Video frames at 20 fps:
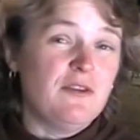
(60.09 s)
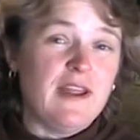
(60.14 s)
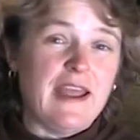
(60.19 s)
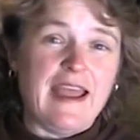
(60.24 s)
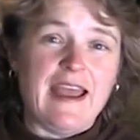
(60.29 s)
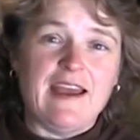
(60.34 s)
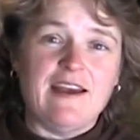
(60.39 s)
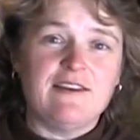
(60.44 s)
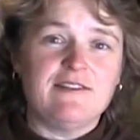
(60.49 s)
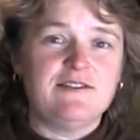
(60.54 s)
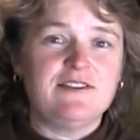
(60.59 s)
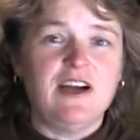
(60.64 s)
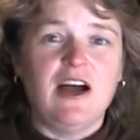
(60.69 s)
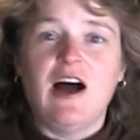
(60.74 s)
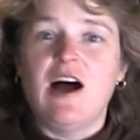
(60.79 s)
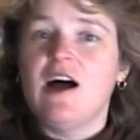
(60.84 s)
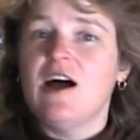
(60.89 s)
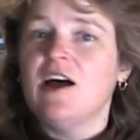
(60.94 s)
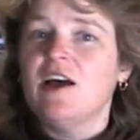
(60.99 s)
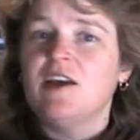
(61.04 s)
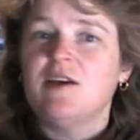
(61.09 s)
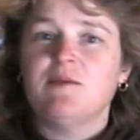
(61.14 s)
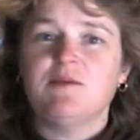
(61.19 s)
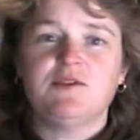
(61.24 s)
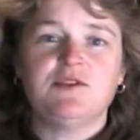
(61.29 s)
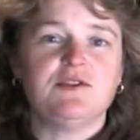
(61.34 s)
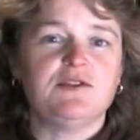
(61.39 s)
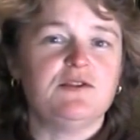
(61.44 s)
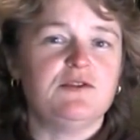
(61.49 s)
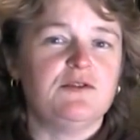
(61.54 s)
have time
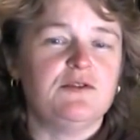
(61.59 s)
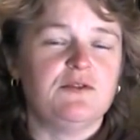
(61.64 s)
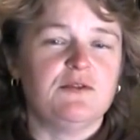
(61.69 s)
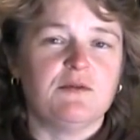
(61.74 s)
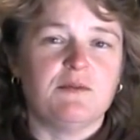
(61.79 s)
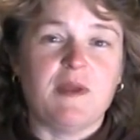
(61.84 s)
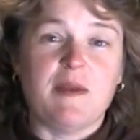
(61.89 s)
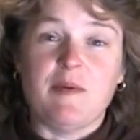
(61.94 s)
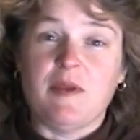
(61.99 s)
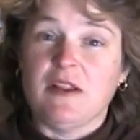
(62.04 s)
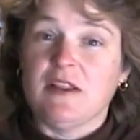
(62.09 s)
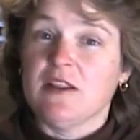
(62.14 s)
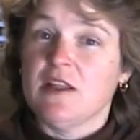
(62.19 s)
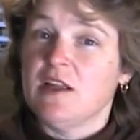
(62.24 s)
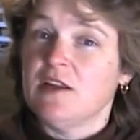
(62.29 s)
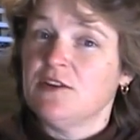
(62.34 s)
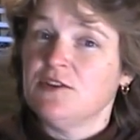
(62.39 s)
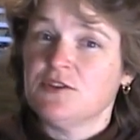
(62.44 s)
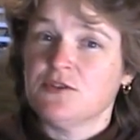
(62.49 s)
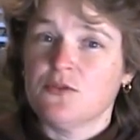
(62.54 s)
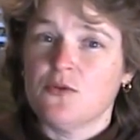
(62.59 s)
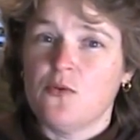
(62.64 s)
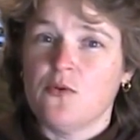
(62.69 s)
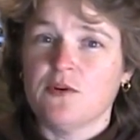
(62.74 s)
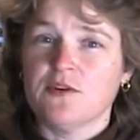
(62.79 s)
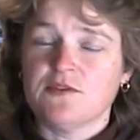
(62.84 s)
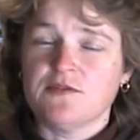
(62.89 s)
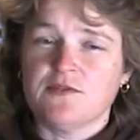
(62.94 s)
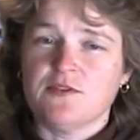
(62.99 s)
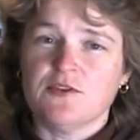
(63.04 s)
to maybe lunge your
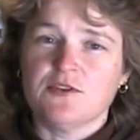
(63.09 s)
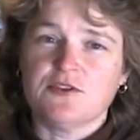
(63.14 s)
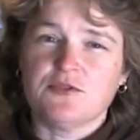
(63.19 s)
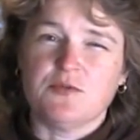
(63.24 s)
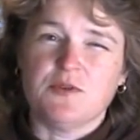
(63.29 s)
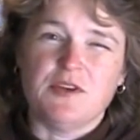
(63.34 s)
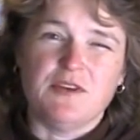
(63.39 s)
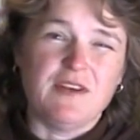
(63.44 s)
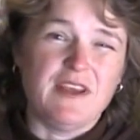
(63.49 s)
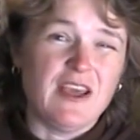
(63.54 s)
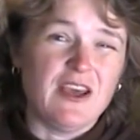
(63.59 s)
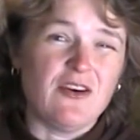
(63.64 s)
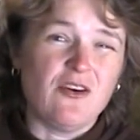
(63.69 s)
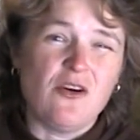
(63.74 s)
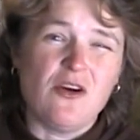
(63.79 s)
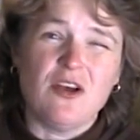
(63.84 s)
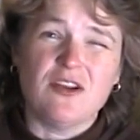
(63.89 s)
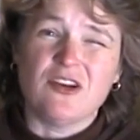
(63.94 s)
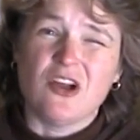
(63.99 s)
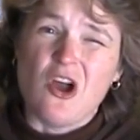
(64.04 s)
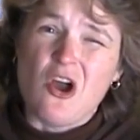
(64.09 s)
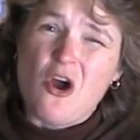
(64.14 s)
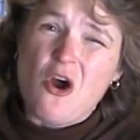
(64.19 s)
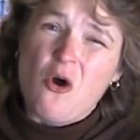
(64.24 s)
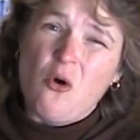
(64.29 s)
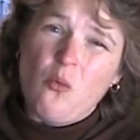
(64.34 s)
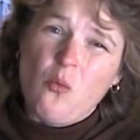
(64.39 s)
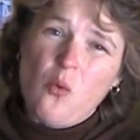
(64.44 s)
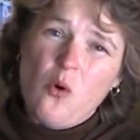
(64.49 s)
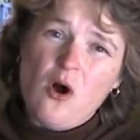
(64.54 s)
horse first, when you get on,
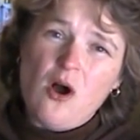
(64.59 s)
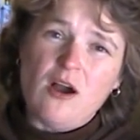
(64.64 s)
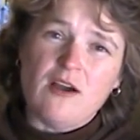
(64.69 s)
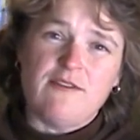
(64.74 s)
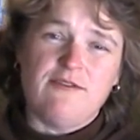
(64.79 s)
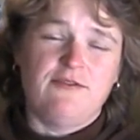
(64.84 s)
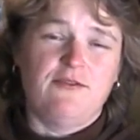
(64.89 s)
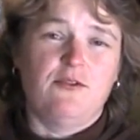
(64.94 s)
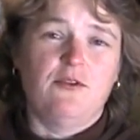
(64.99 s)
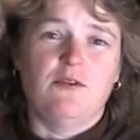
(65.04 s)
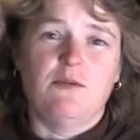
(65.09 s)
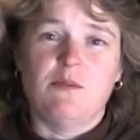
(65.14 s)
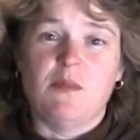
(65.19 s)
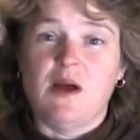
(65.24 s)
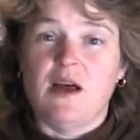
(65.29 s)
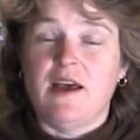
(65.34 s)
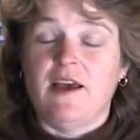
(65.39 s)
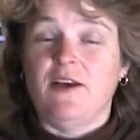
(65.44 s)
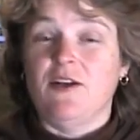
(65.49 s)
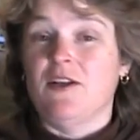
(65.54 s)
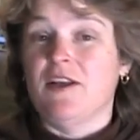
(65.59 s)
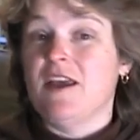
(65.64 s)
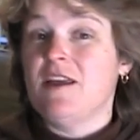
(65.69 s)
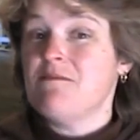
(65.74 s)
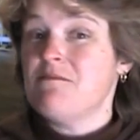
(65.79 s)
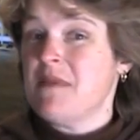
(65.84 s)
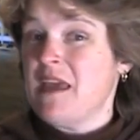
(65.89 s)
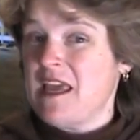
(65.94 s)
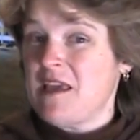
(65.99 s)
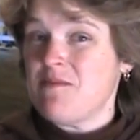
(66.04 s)
walk for a mile.
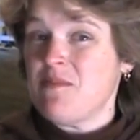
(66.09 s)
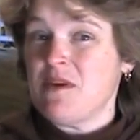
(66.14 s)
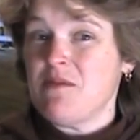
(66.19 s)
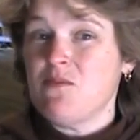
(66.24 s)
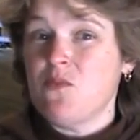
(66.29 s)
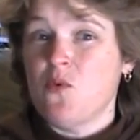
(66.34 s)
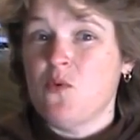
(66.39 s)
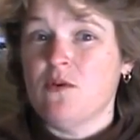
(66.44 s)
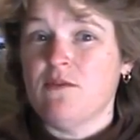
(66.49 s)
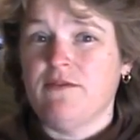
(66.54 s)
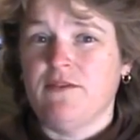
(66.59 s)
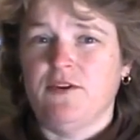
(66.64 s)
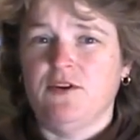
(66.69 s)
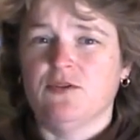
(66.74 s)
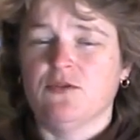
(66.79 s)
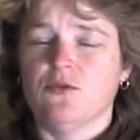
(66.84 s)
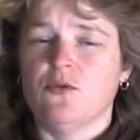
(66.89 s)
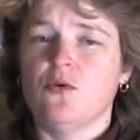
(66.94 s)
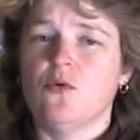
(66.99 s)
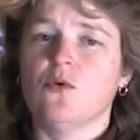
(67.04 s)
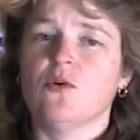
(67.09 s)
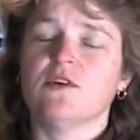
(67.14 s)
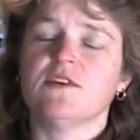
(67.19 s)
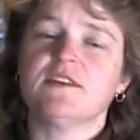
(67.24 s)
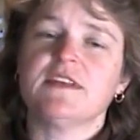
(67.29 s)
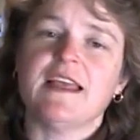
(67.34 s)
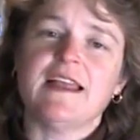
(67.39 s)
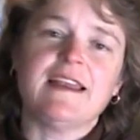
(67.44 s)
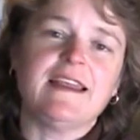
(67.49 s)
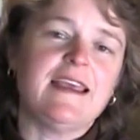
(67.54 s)
It may be more for your
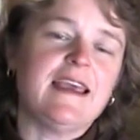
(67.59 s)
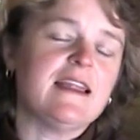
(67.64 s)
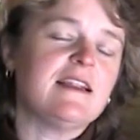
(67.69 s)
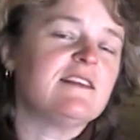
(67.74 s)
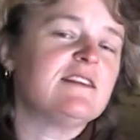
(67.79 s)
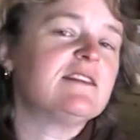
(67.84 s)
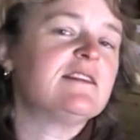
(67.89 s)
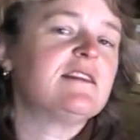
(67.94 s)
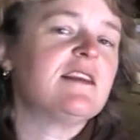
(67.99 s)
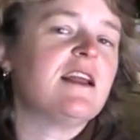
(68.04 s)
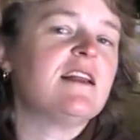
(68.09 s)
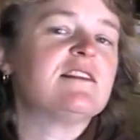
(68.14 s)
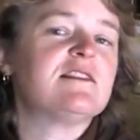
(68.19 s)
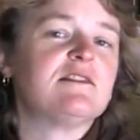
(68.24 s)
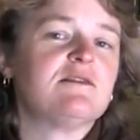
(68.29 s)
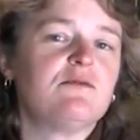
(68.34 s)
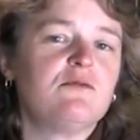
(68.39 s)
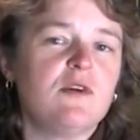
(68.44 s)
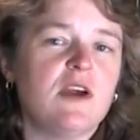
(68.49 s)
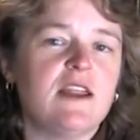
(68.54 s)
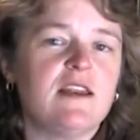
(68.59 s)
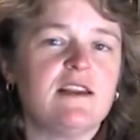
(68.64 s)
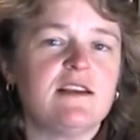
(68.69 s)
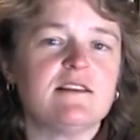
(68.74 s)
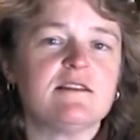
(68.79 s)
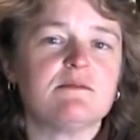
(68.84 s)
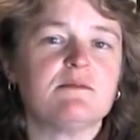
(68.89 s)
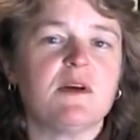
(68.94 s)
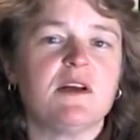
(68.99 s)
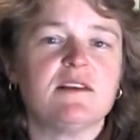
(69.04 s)
horse, and get a sense of when
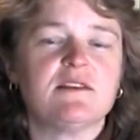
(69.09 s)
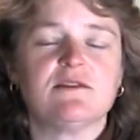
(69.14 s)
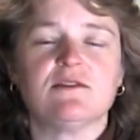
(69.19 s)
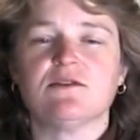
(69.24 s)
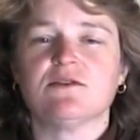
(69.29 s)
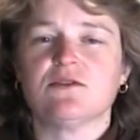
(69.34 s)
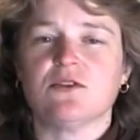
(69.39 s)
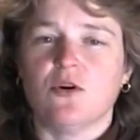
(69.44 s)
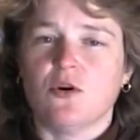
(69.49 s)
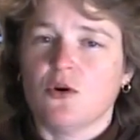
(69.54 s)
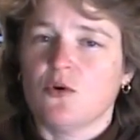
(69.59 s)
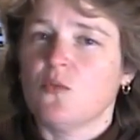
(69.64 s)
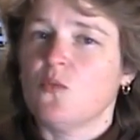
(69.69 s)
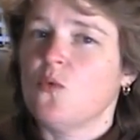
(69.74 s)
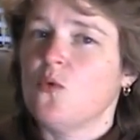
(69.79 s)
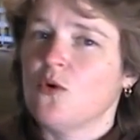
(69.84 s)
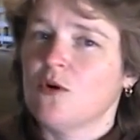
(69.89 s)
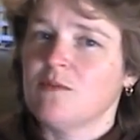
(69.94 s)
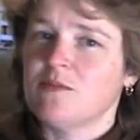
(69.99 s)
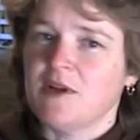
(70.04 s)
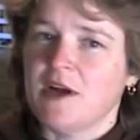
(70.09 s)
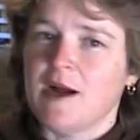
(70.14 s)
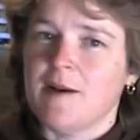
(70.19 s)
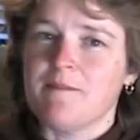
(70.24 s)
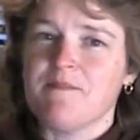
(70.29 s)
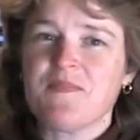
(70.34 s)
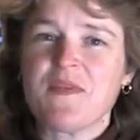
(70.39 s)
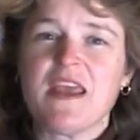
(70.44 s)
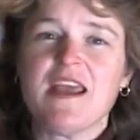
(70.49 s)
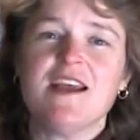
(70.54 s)
his muscles are warmed
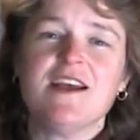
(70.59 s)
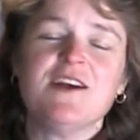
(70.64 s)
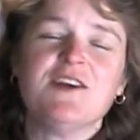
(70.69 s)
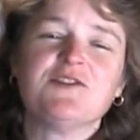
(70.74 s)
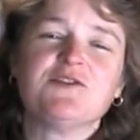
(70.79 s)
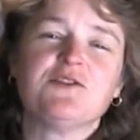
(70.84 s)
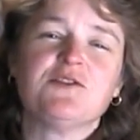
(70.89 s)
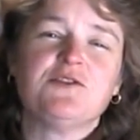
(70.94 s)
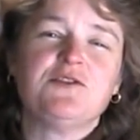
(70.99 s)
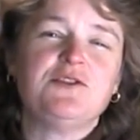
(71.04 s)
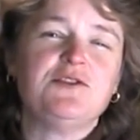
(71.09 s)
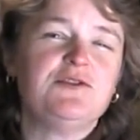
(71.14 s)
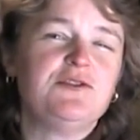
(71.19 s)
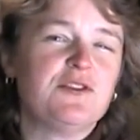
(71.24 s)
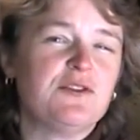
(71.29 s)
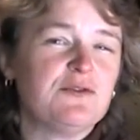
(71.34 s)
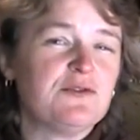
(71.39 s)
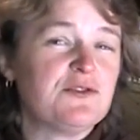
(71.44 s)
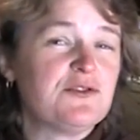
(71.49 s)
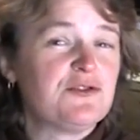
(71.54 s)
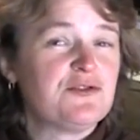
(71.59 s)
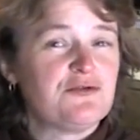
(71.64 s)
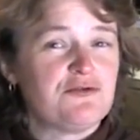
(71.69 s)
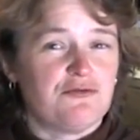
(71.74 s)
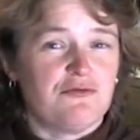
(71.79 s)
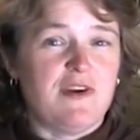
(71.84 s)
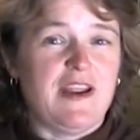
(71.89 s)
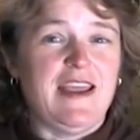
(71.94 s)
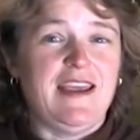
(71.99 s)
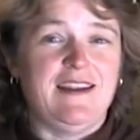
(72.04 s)
up so that you don't
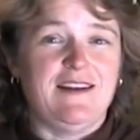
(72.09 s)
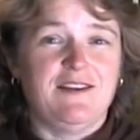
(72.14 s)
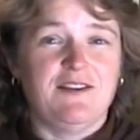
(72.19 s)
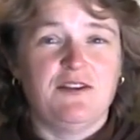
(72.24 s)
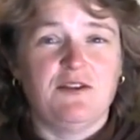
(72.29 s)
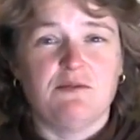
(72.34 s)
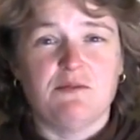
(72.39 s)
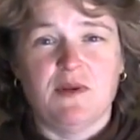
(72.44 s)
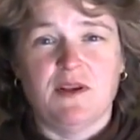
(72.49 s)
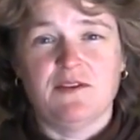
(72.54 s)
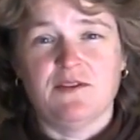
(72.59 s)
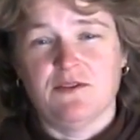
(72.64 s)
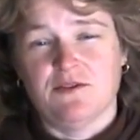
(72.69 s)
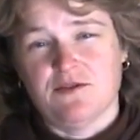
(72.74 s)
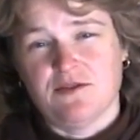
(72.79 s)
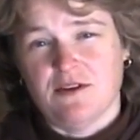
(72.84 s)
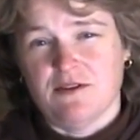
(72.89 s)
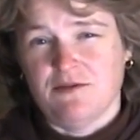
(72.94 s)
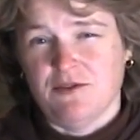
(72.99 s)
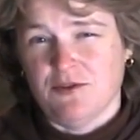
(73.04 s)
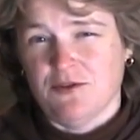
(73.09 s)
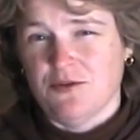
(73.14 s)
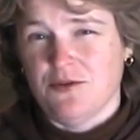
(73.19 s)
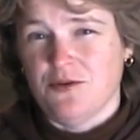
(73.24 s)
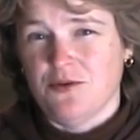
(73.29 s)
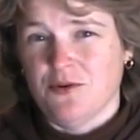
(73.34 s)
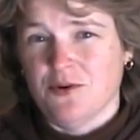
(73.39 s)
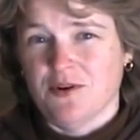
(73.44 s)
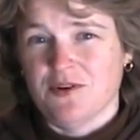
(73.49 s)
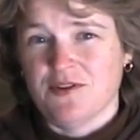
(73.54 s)
strain the muscles of
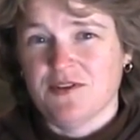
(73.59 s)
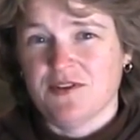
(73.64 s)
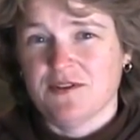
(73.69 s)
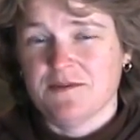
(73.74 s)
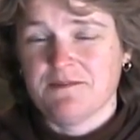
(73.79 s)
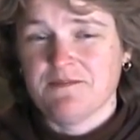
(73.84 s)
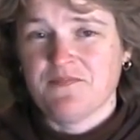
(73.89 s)
your horse.